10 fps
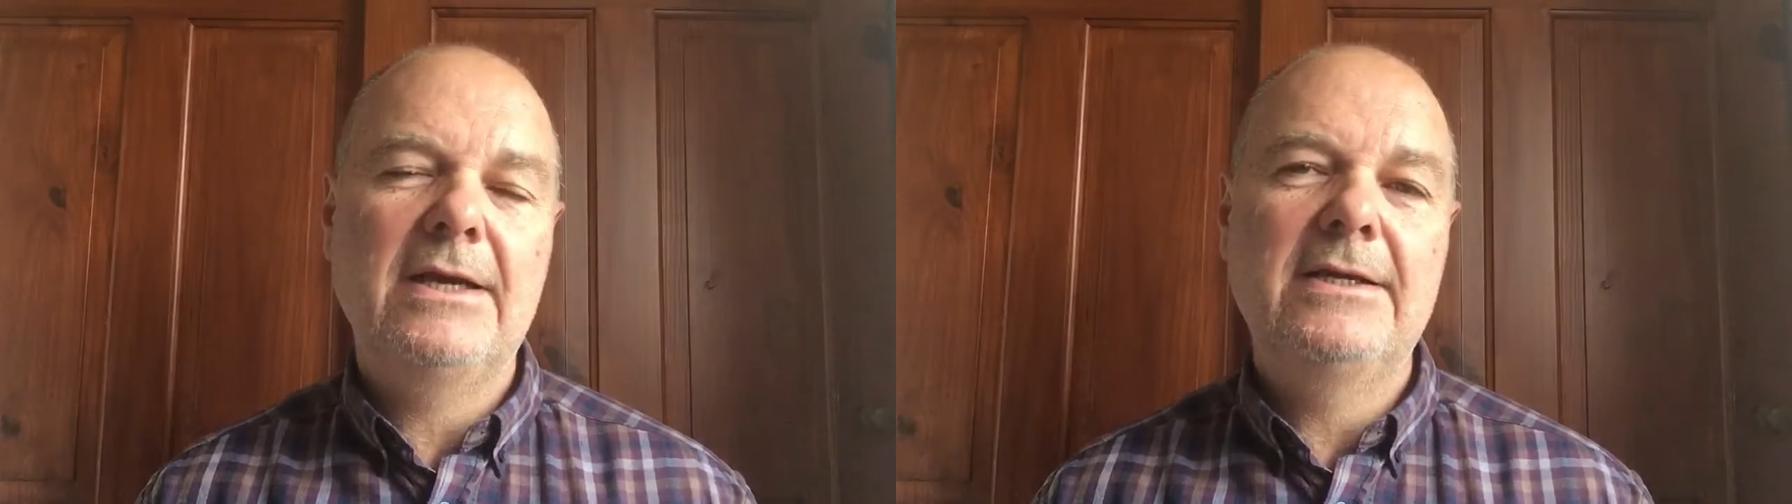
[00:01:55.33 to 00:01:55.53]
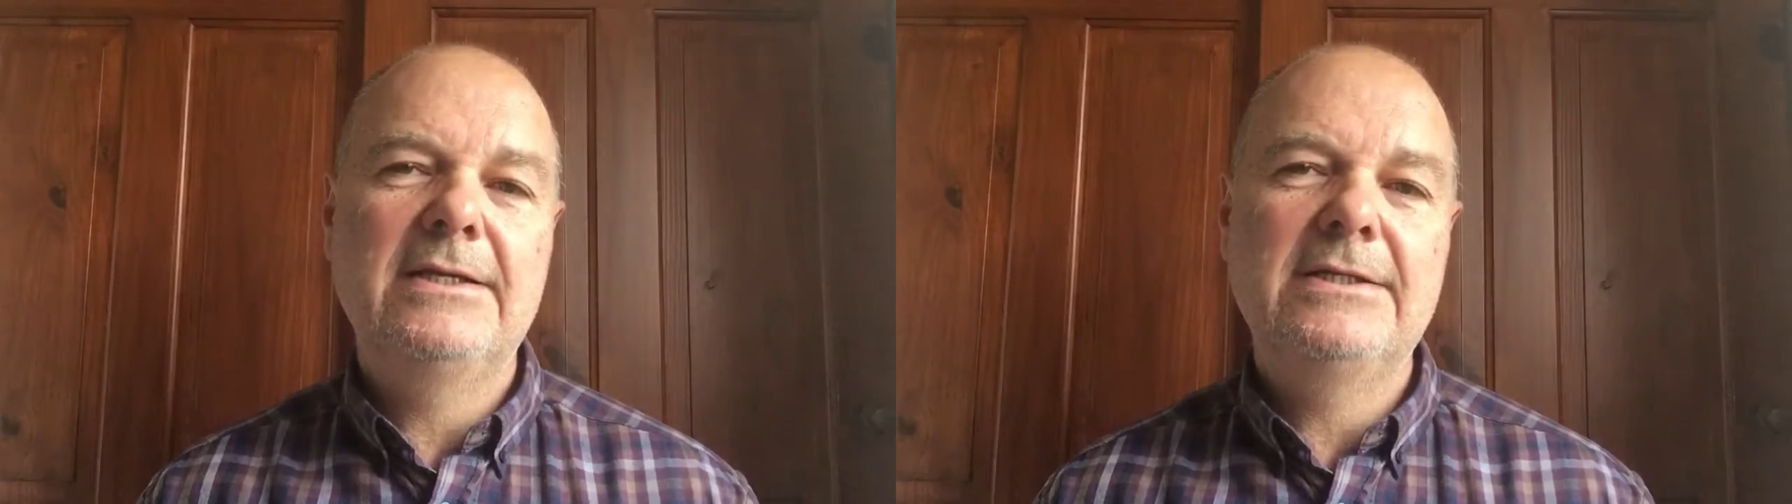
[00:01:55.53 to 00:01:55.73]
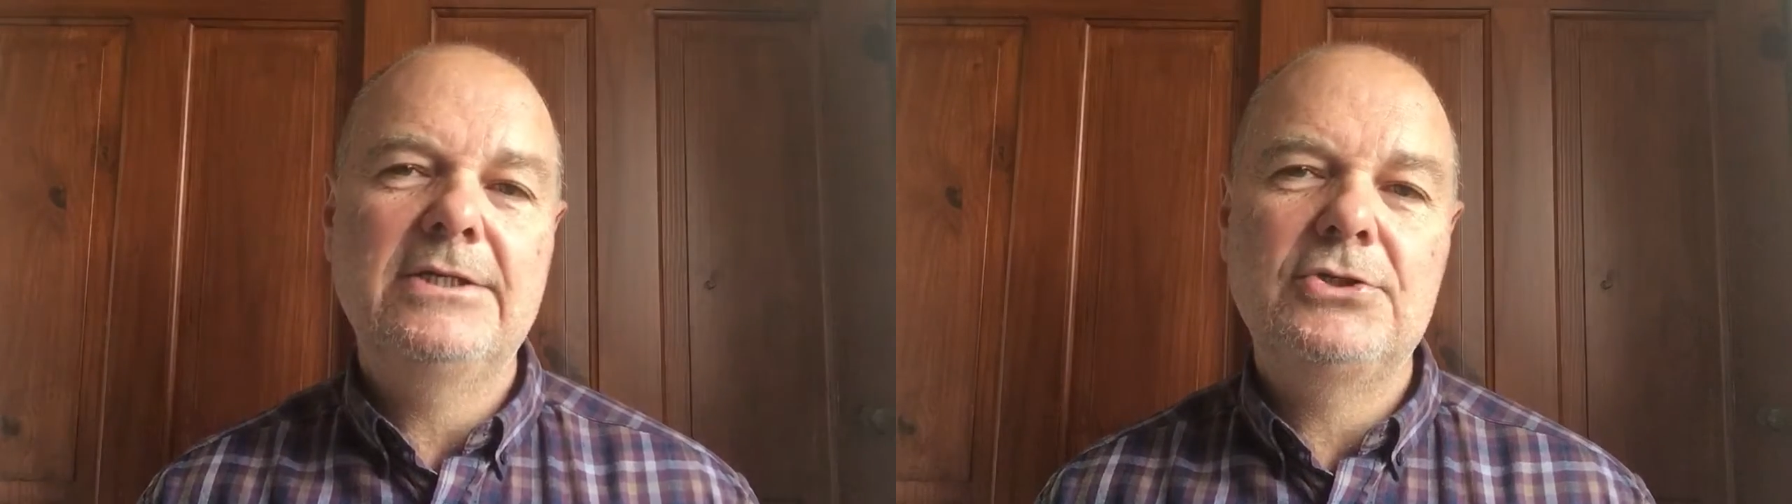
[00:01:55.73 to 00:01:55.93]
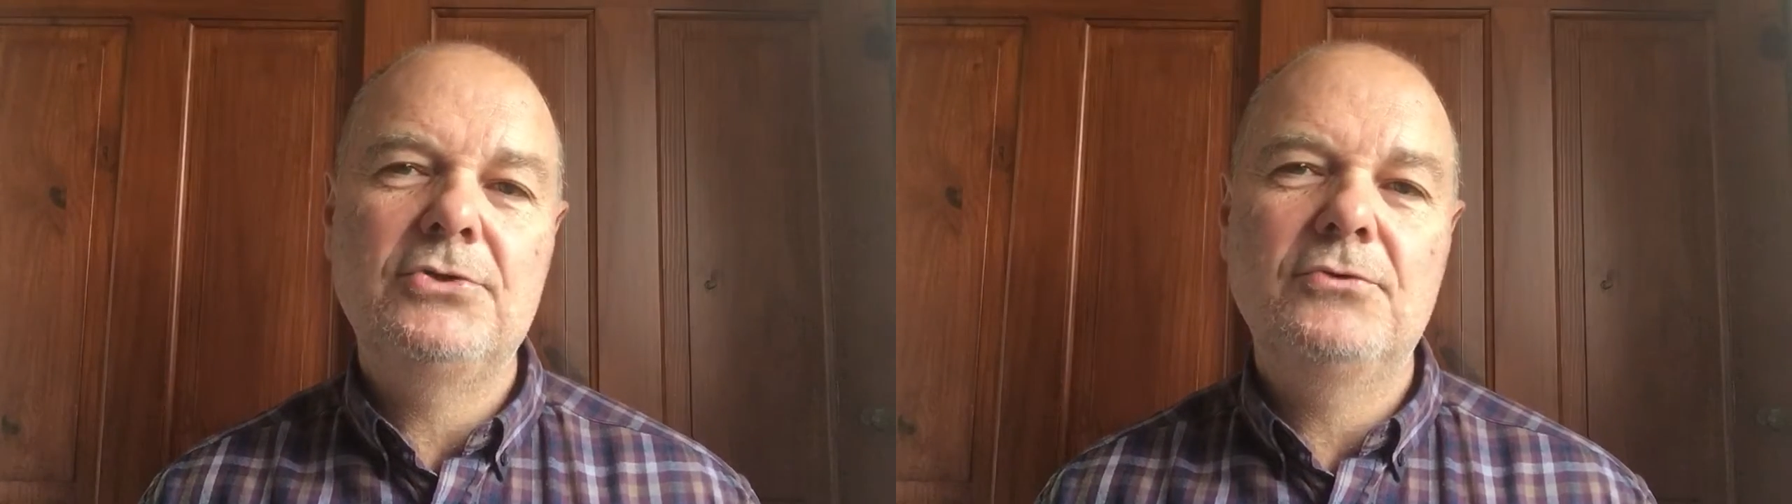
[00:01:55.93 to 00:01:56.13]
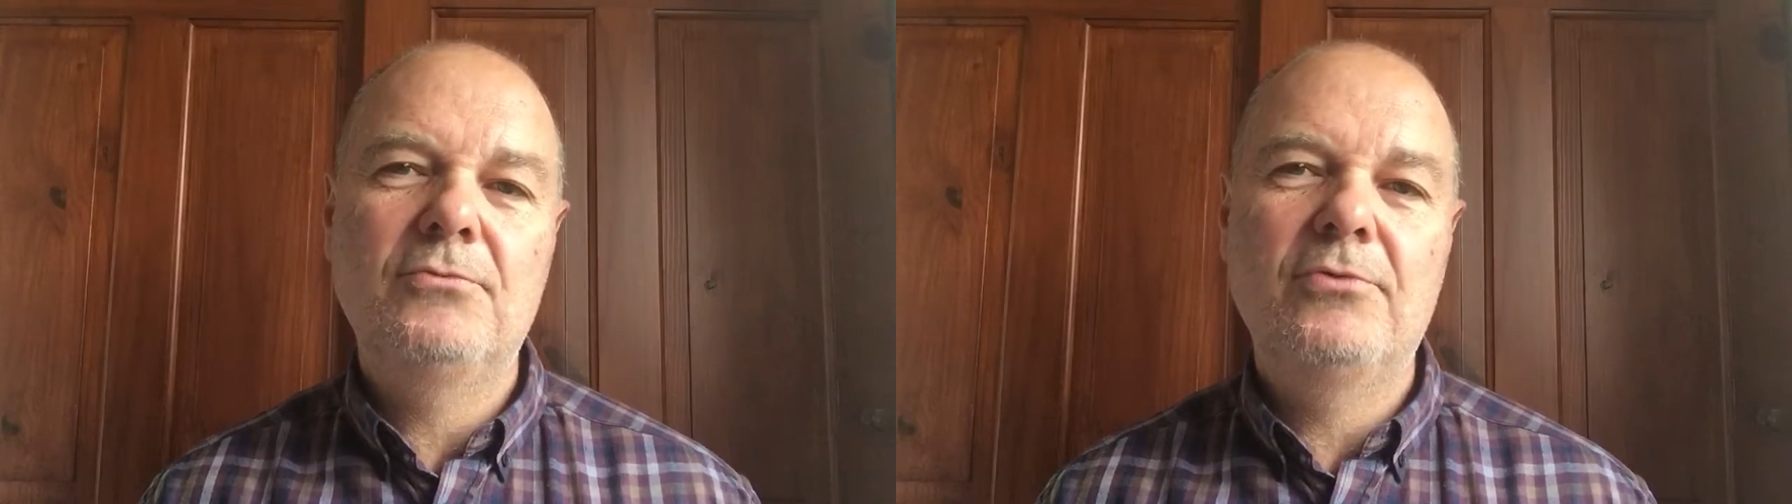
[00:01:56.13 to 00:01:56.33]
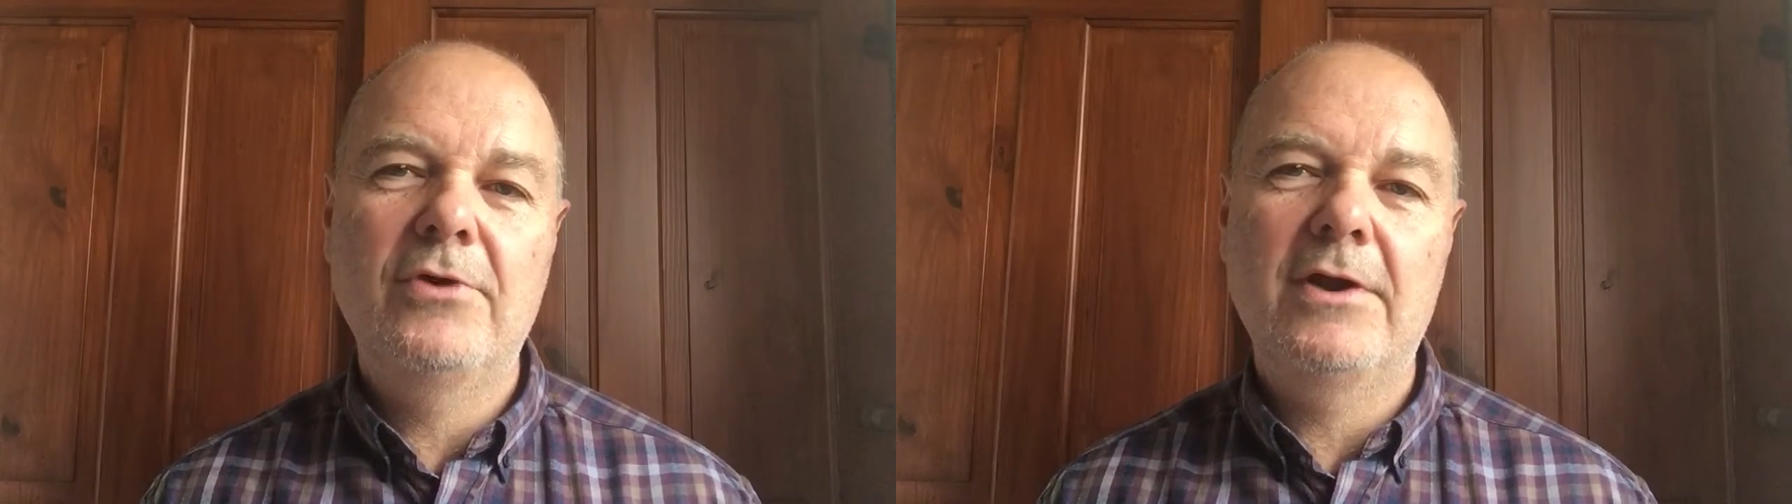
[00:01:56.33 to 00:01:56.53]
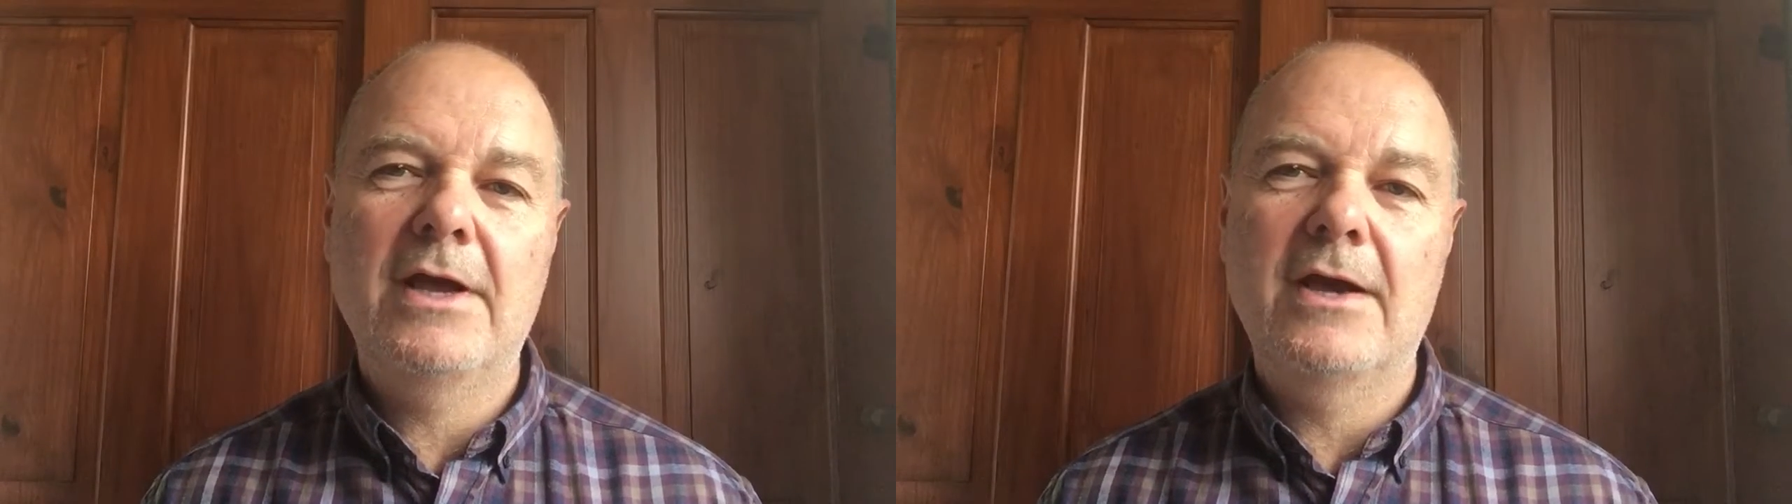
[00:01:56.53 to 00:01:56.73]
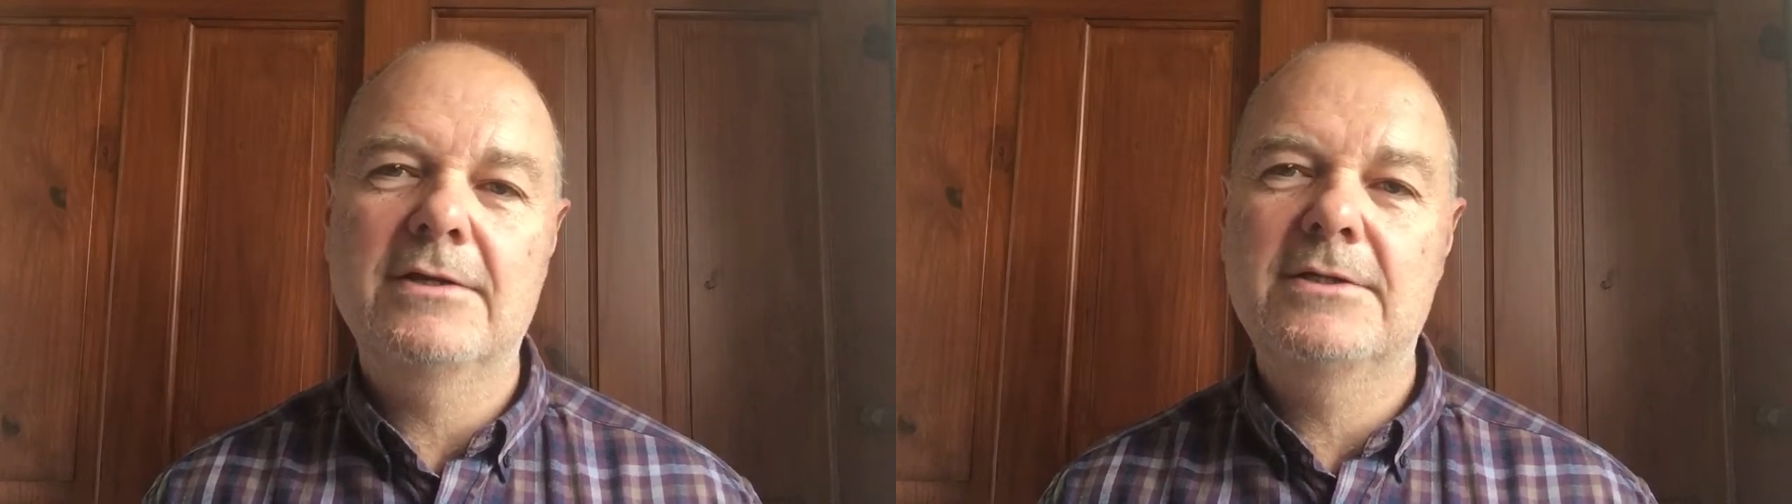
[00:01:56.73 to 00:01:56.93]
an additional
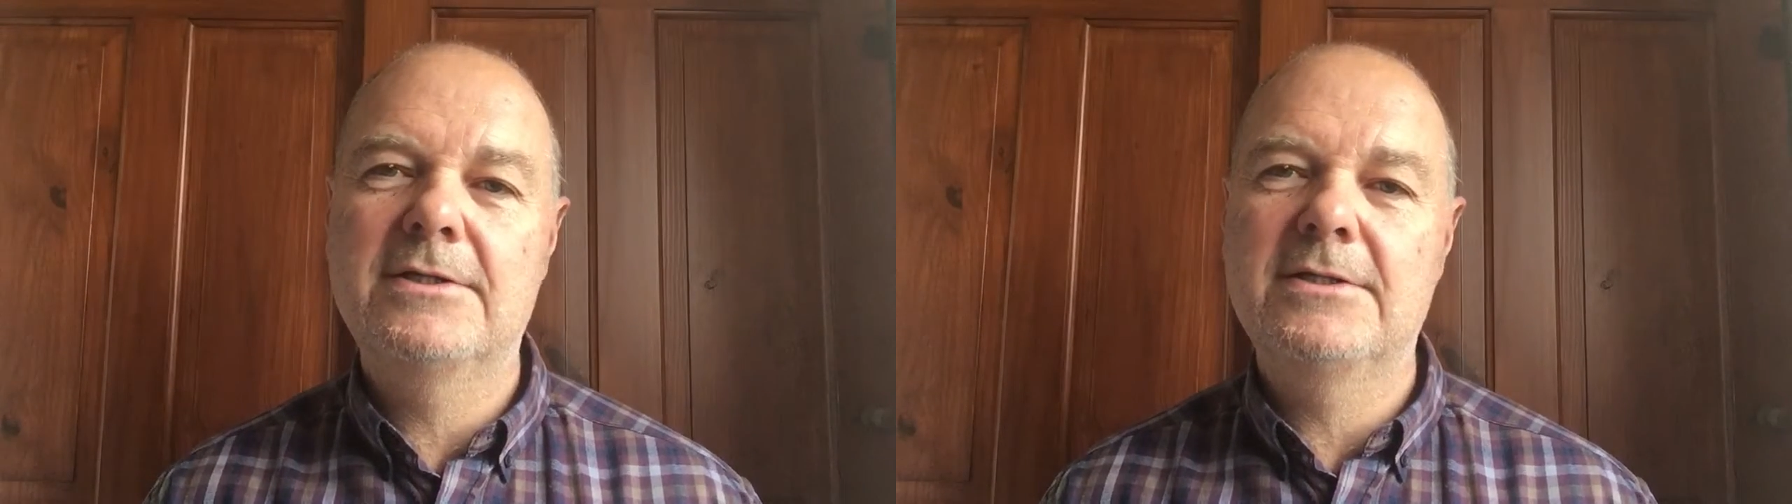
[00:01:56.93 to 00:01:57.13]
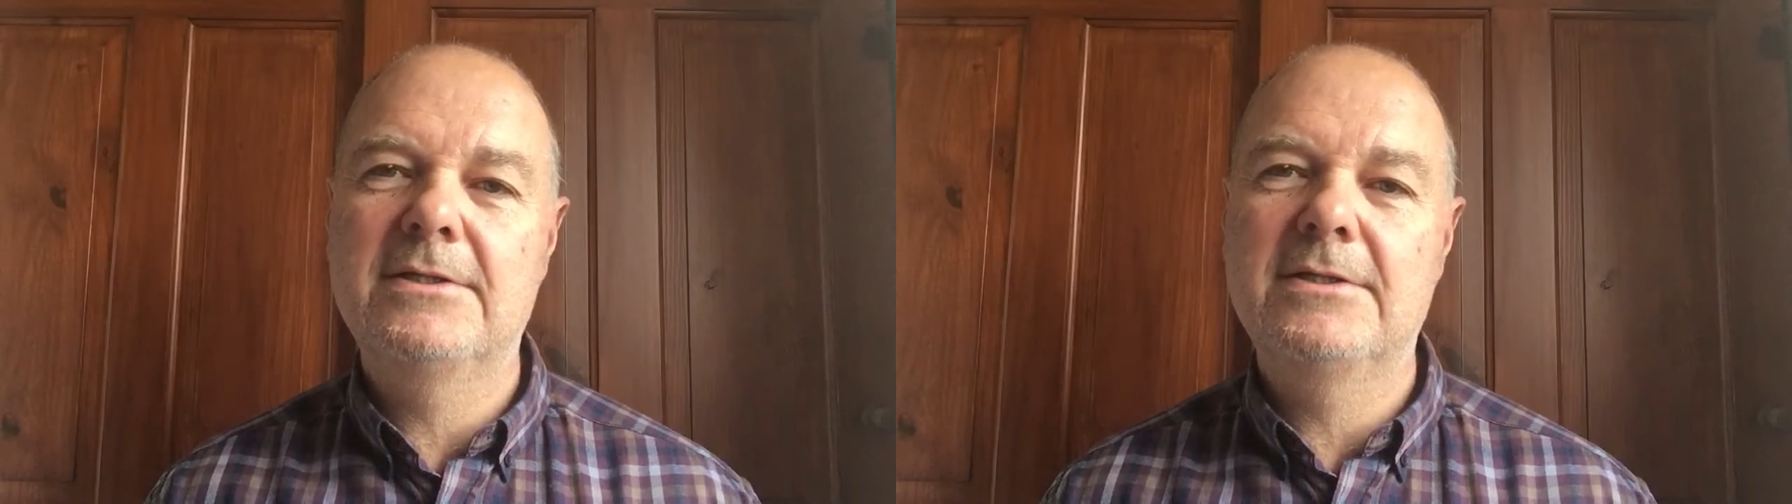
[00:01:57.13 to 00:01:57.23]
product